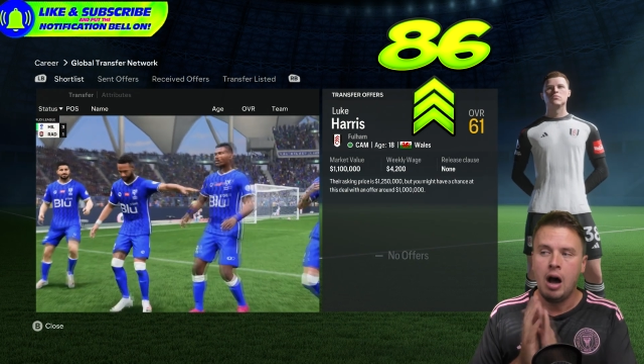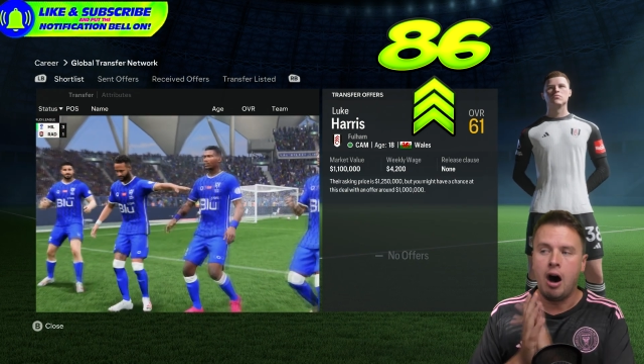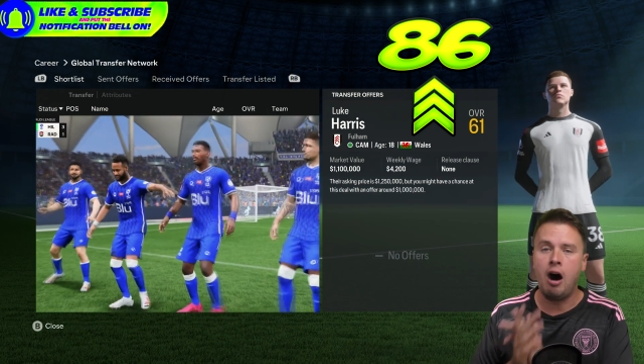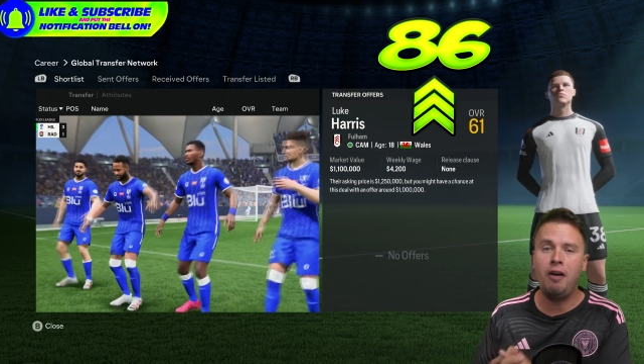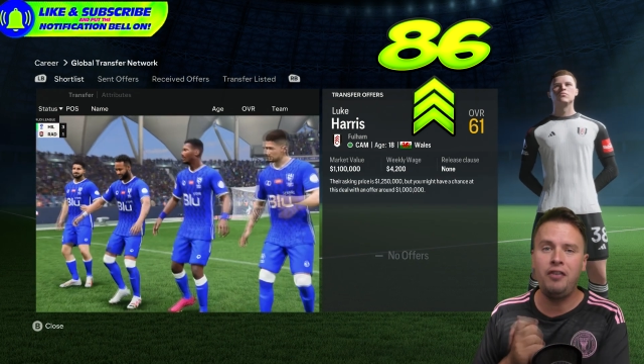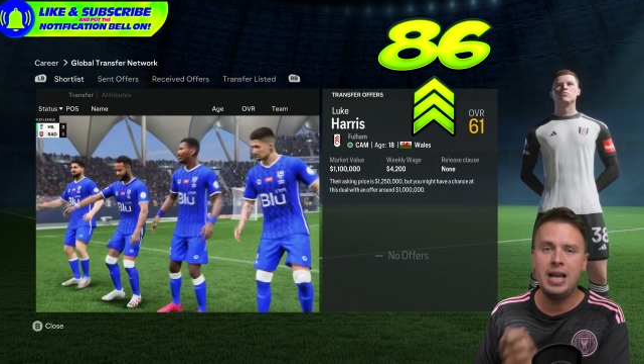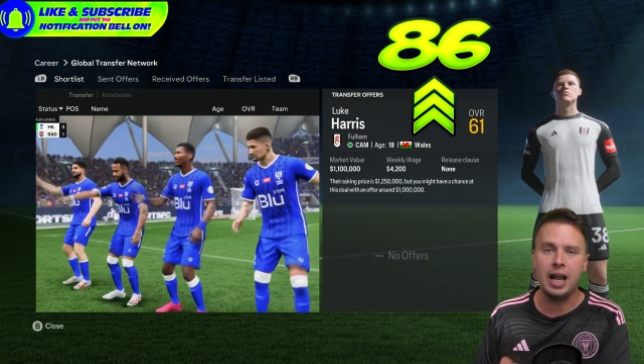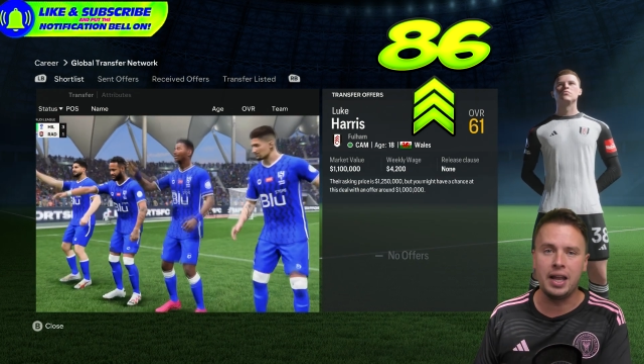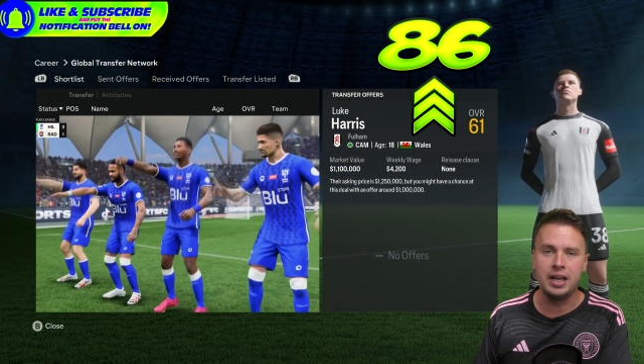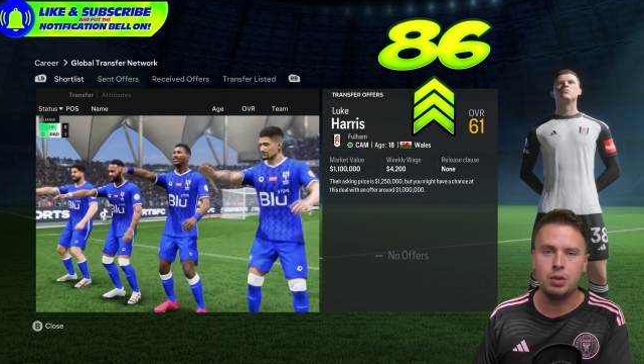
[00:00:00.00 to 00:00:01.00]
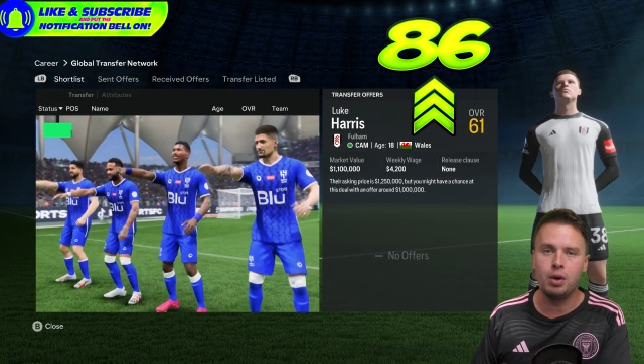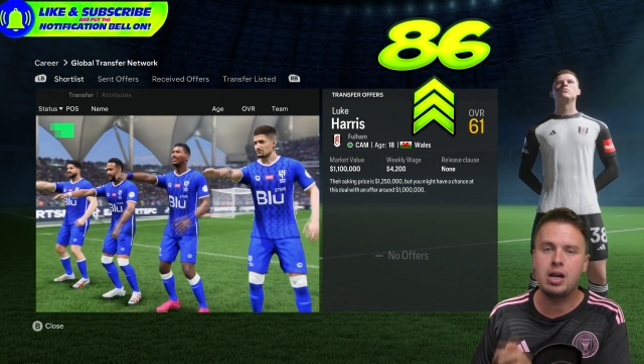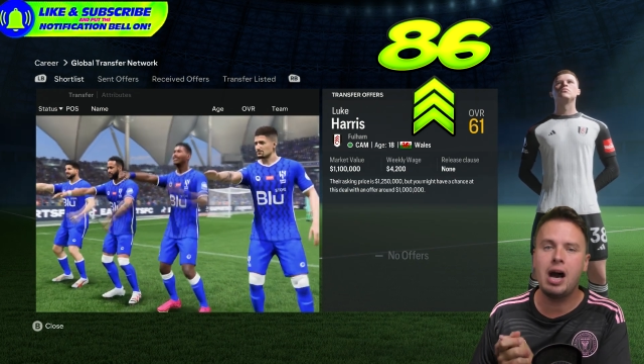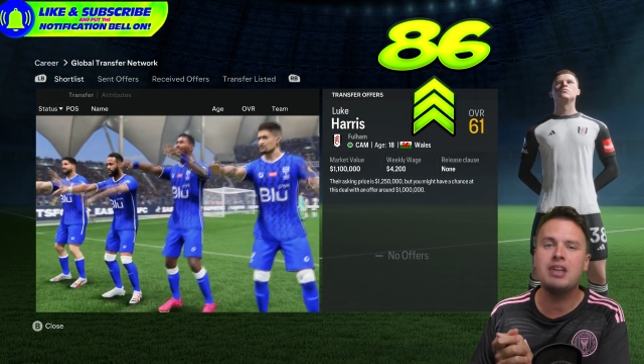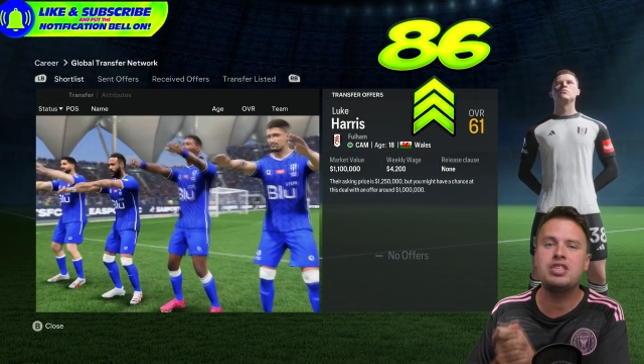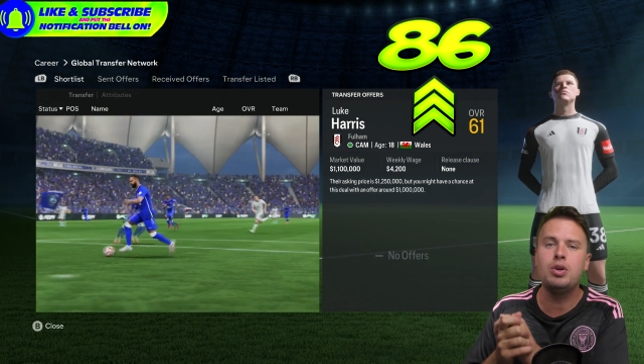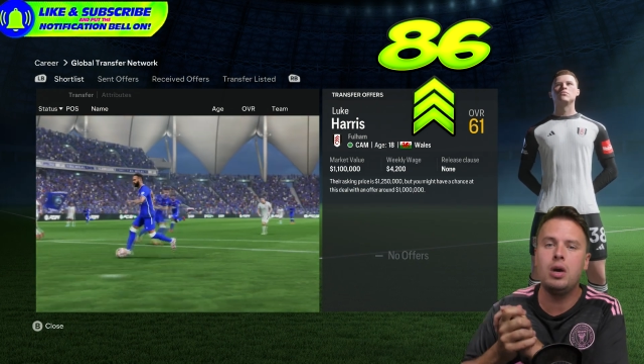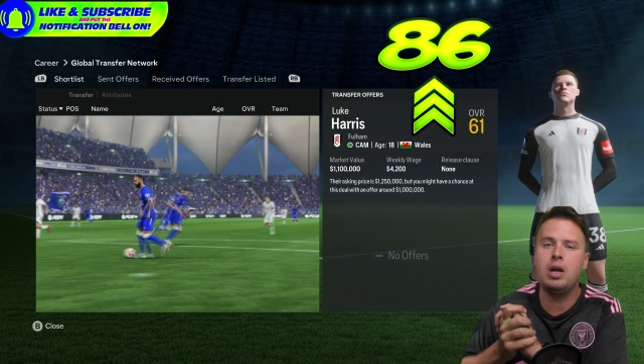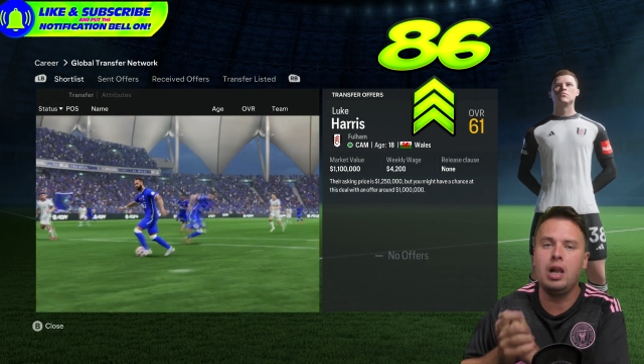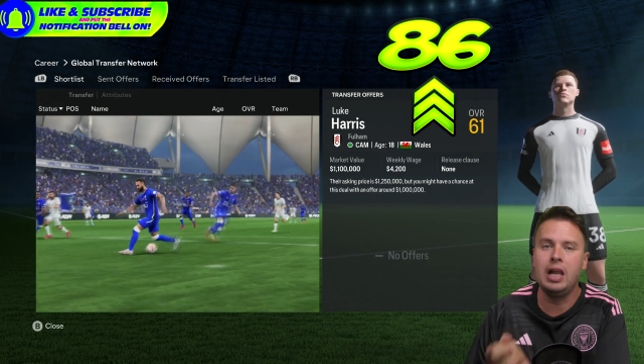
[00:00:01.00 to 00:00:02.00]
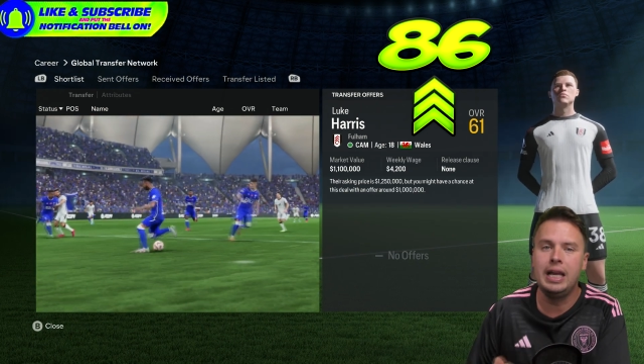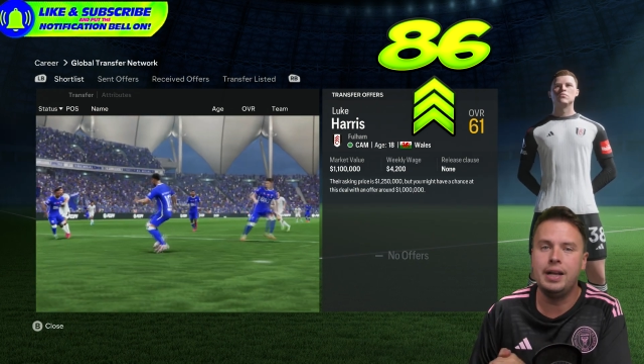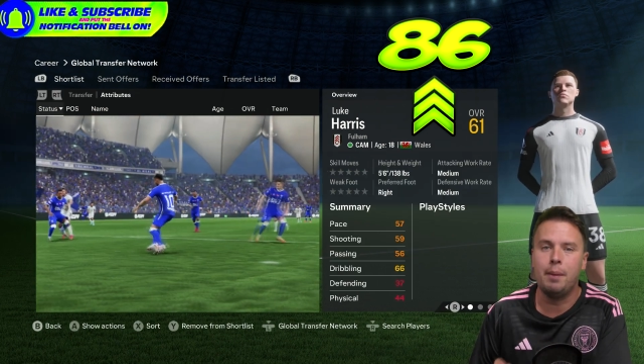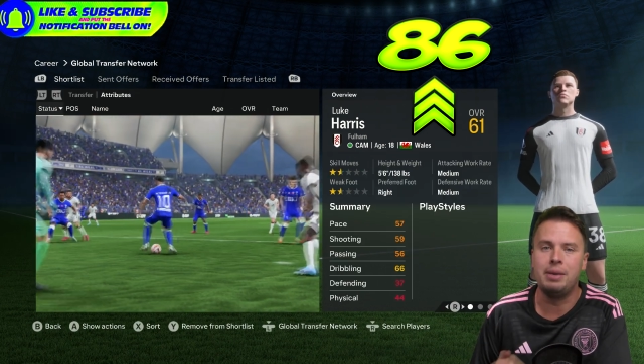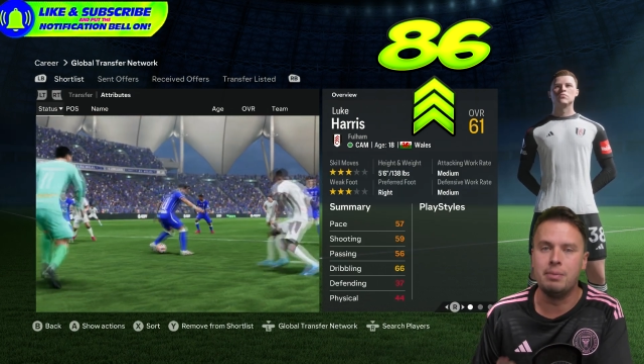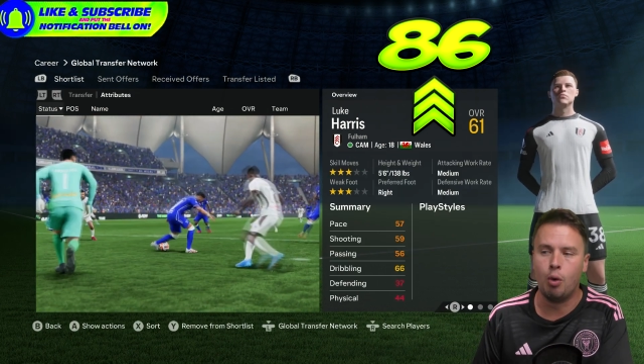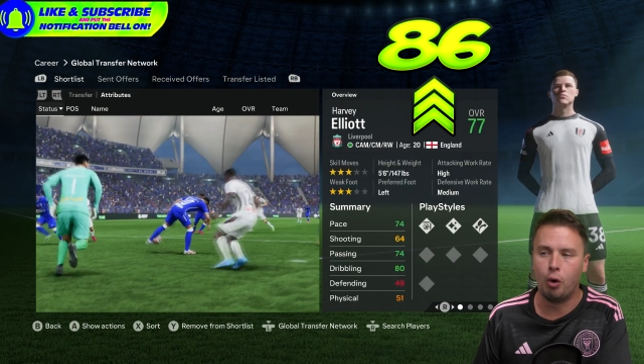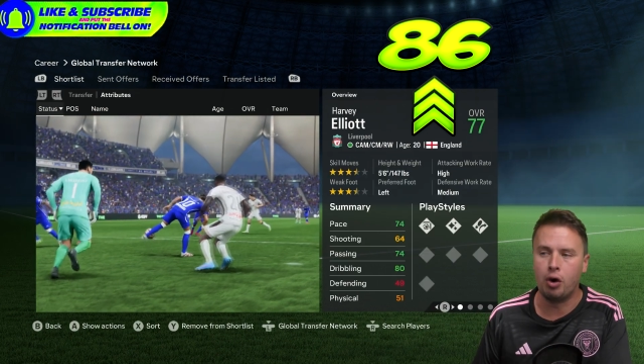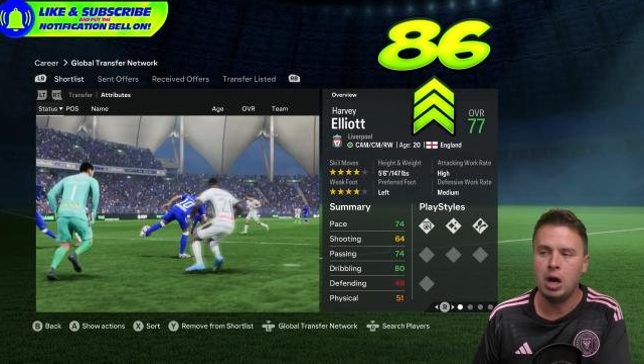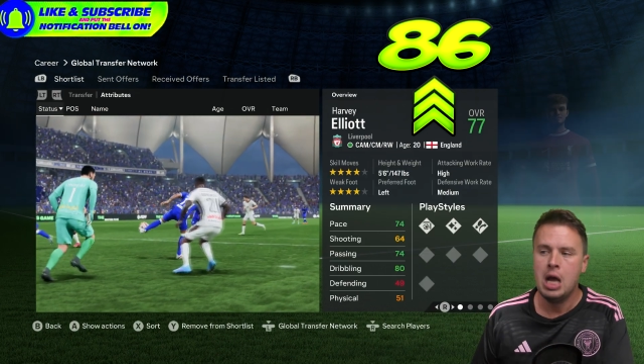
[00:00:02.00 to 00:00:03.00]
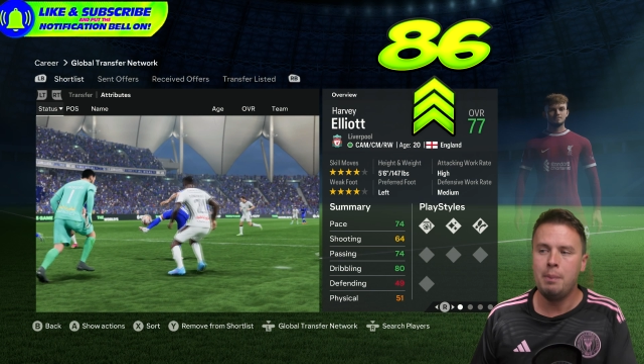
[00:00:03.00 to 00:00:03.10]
Harvey Elliott will cost you a little bit more